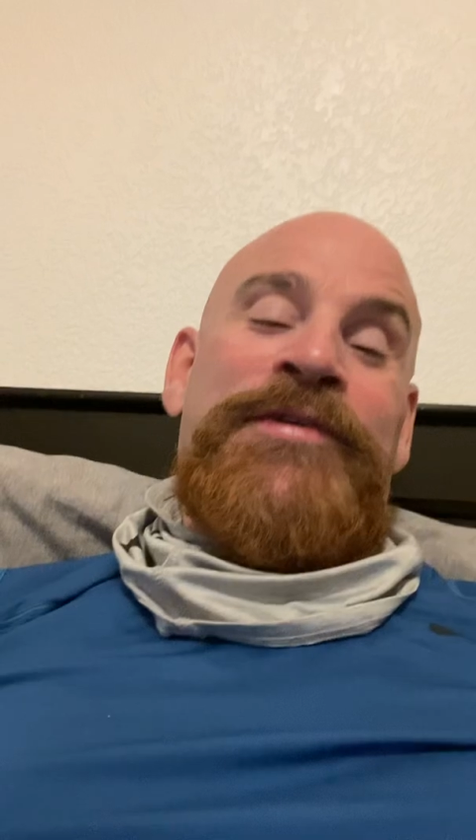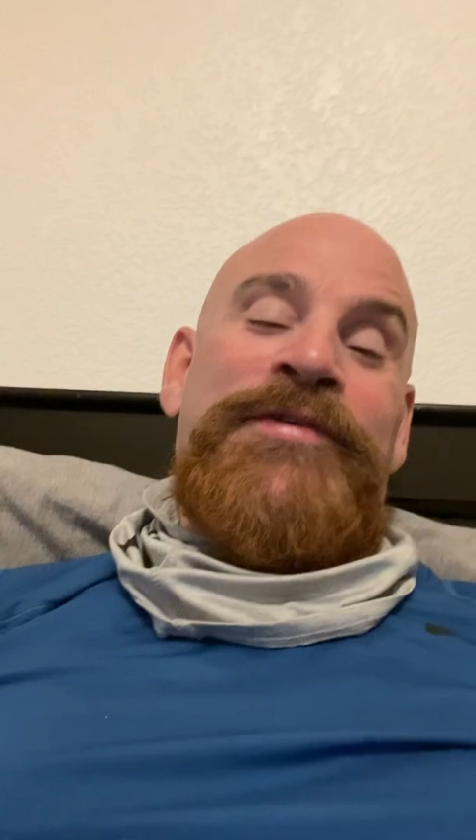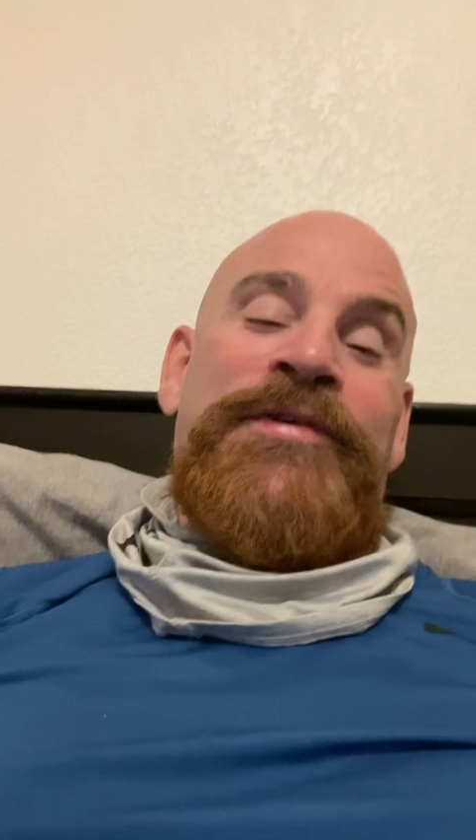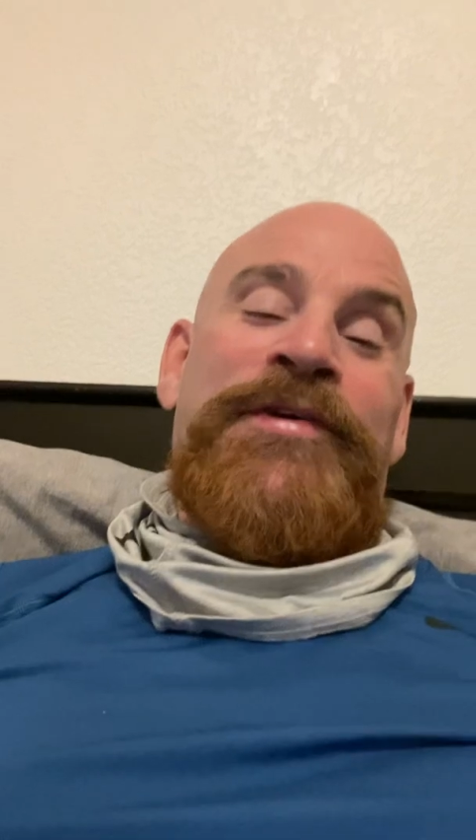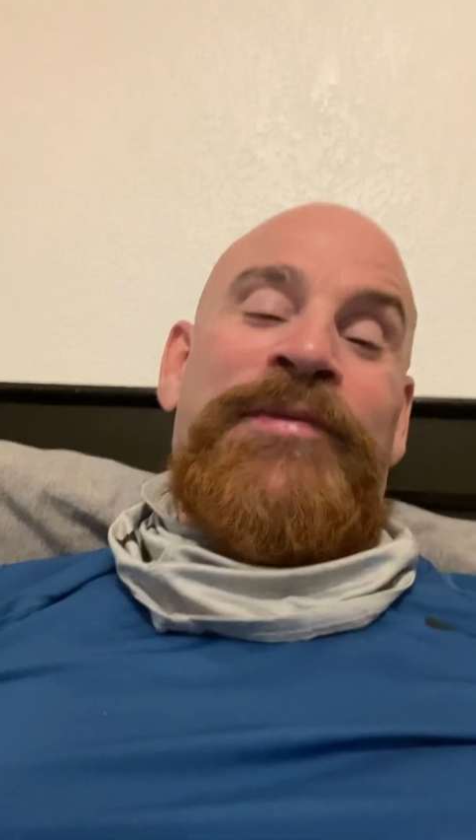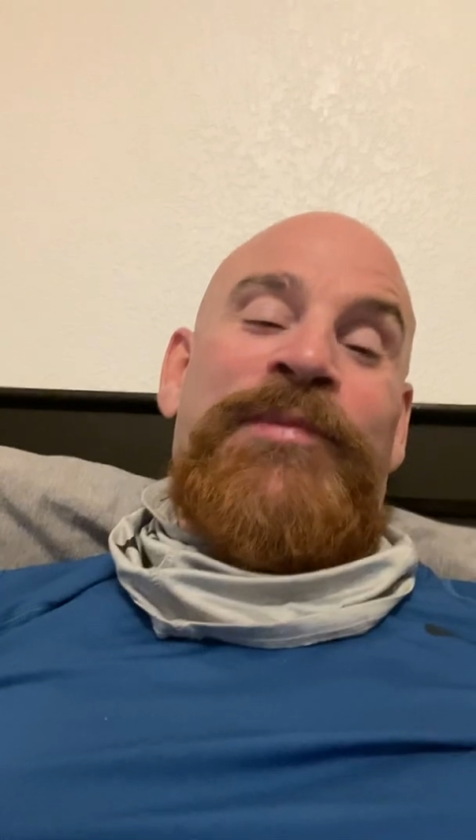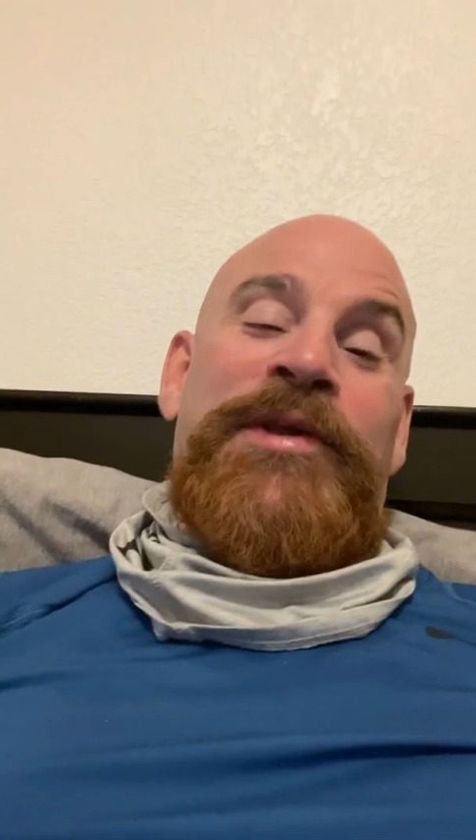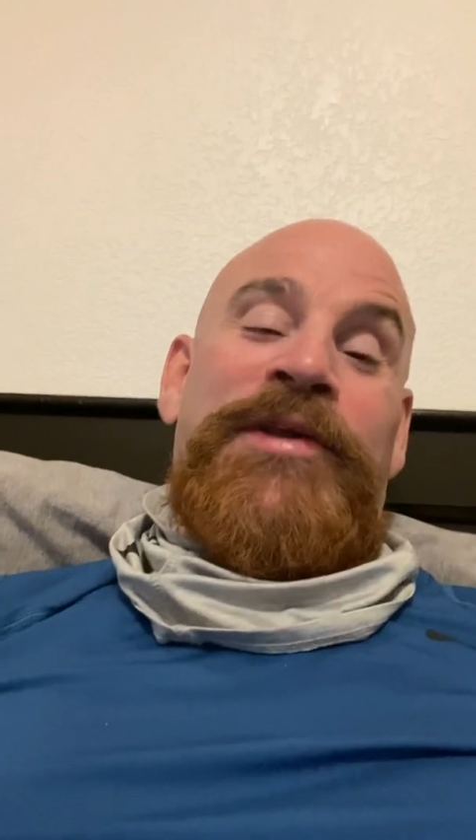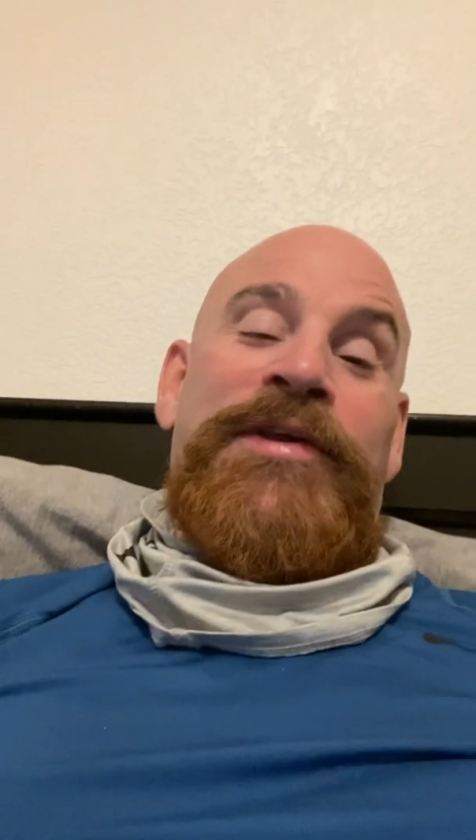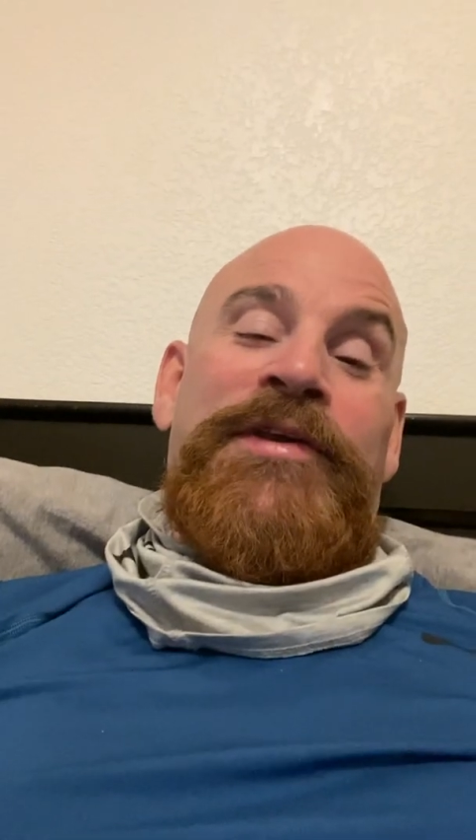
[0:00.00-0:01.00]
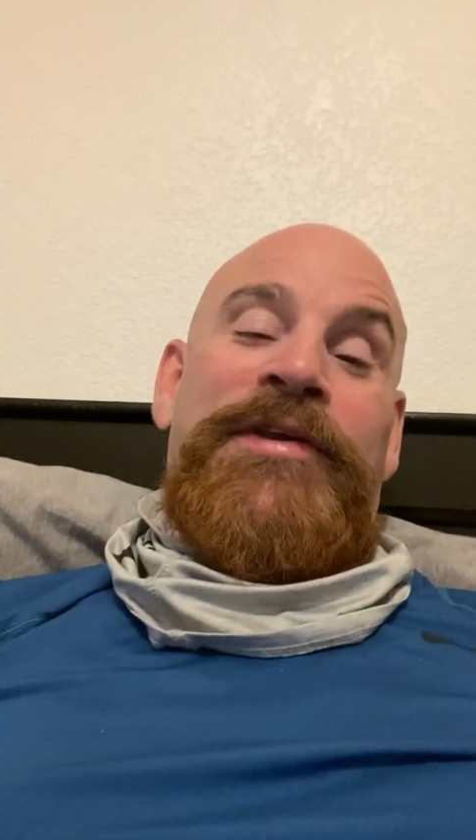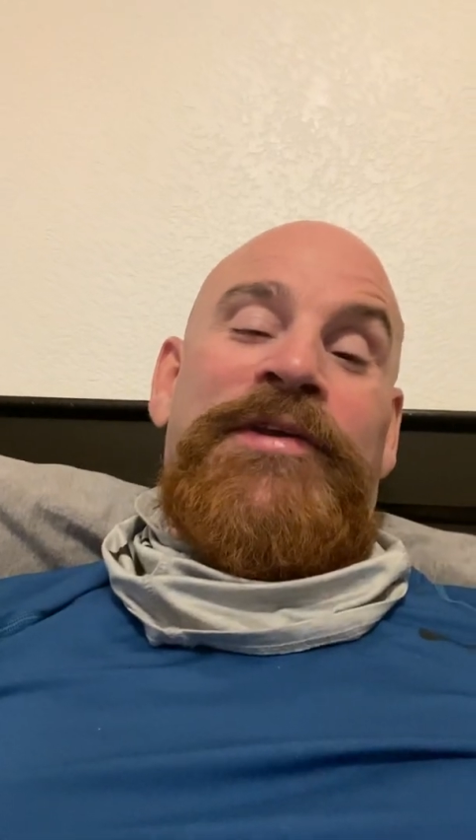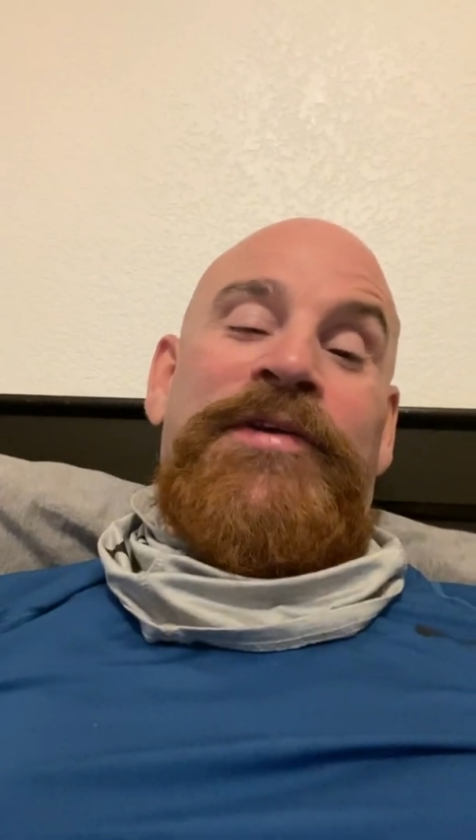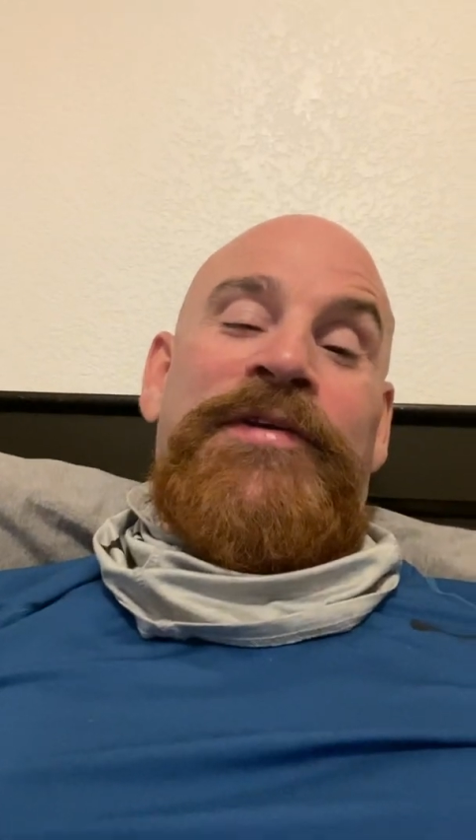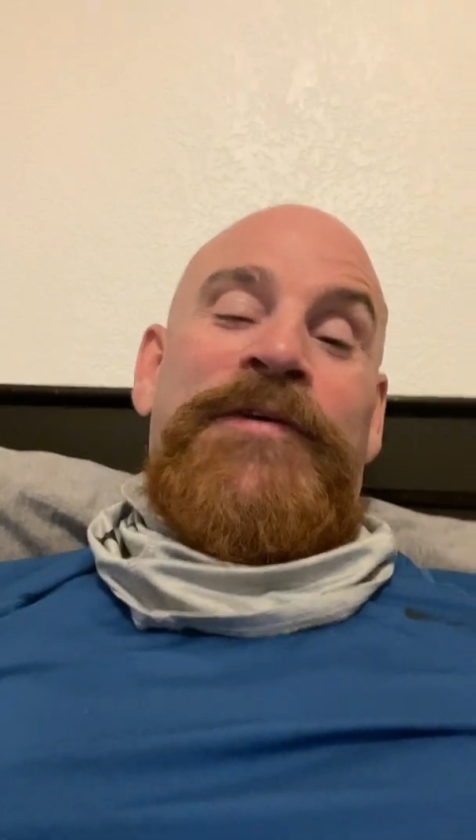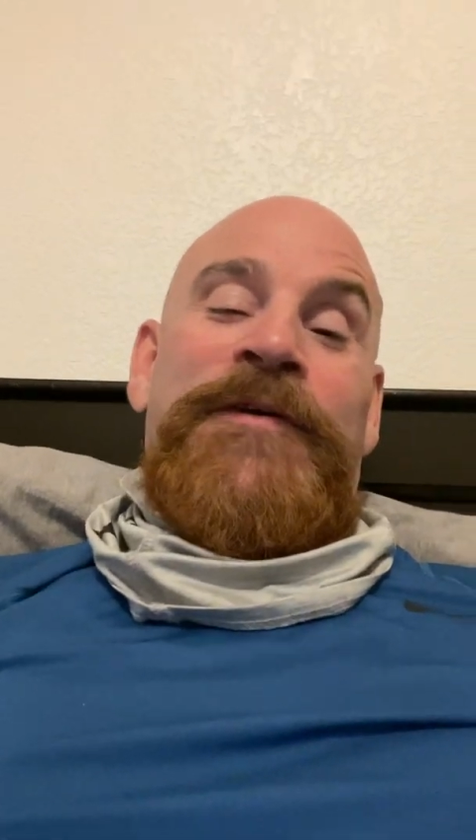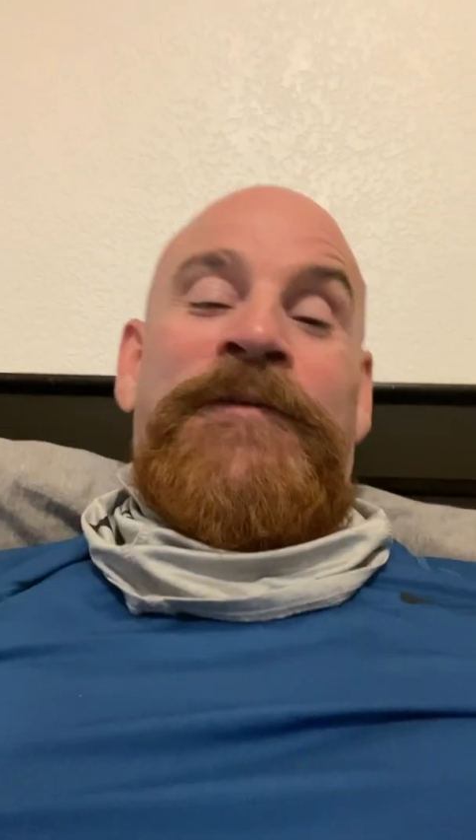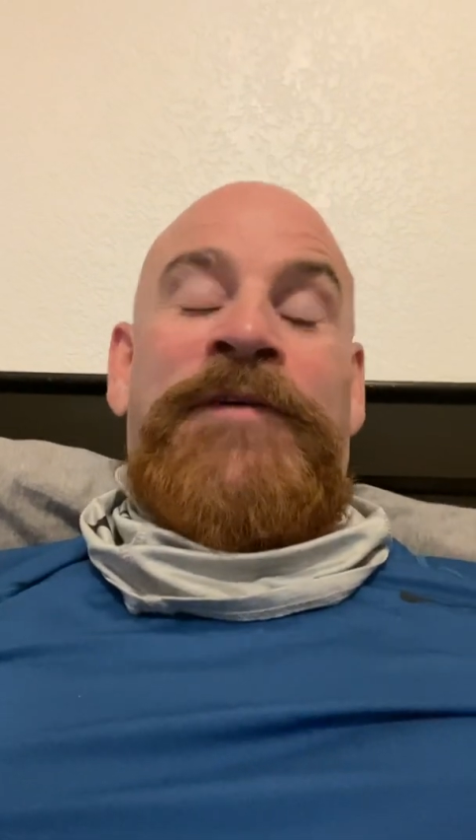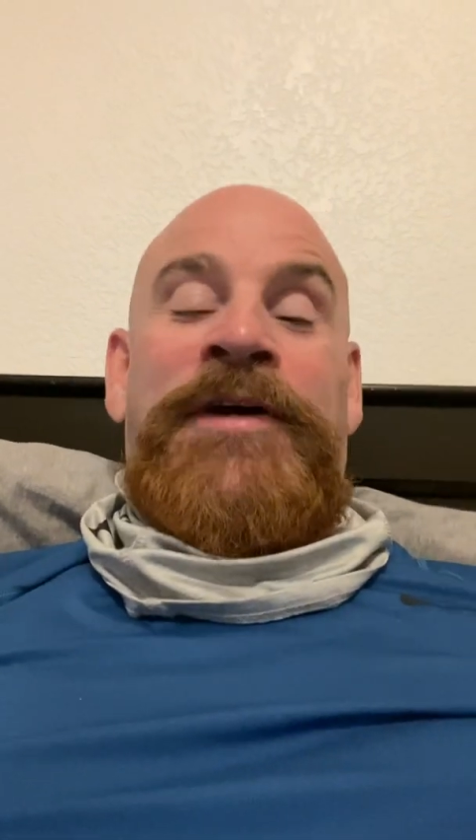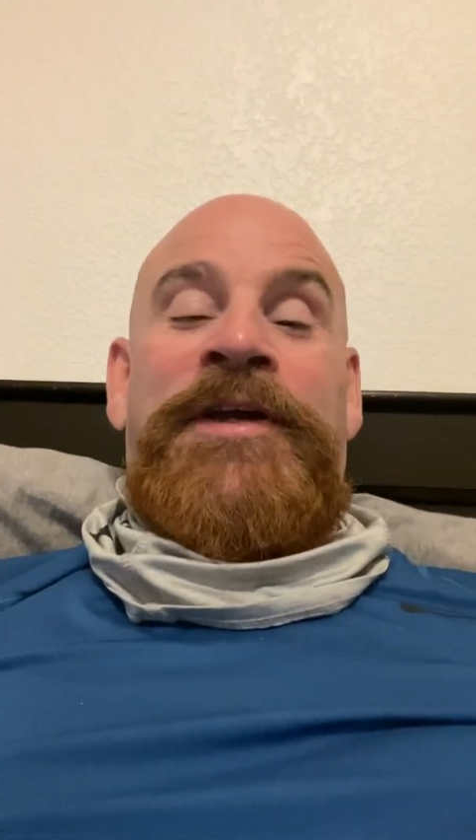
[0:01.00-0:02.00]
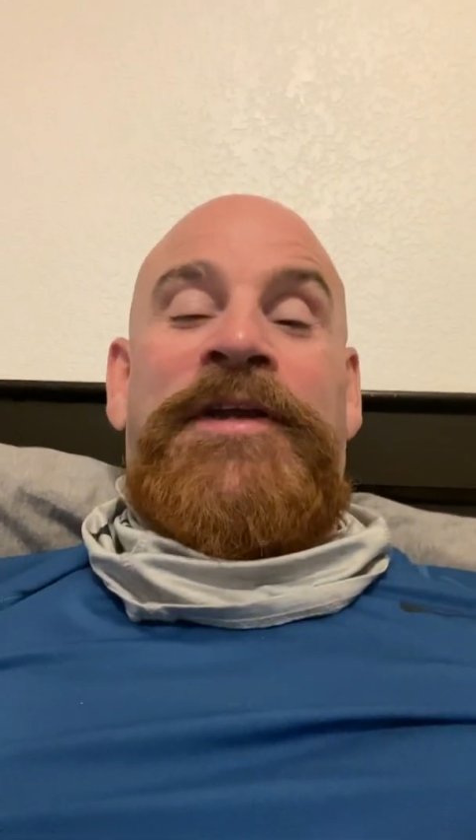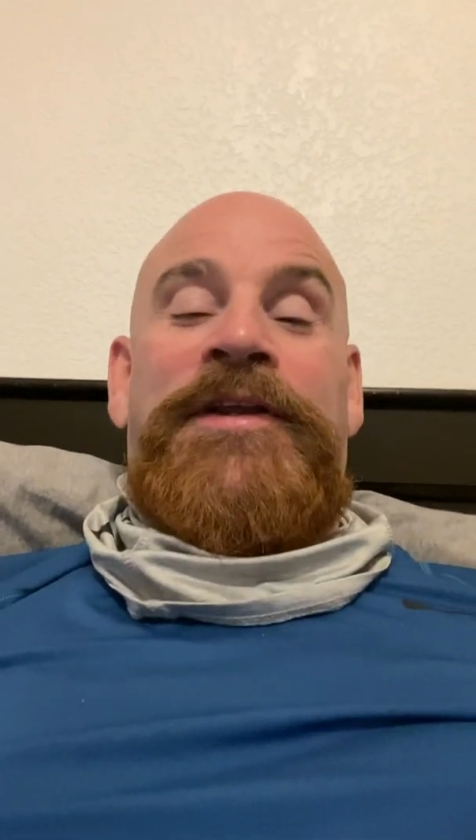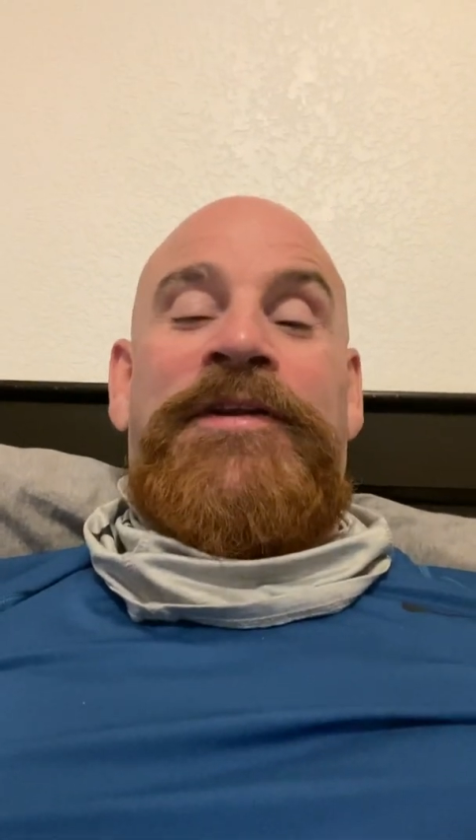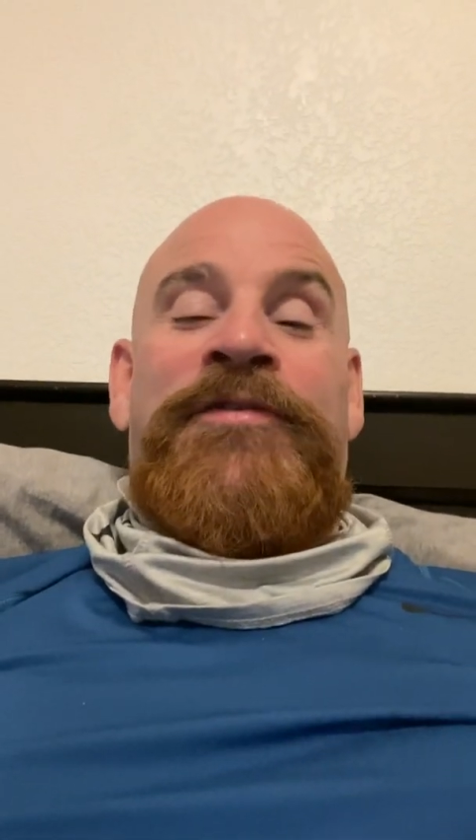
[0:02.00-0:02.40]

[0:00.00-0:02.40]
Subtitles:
is going to be, right?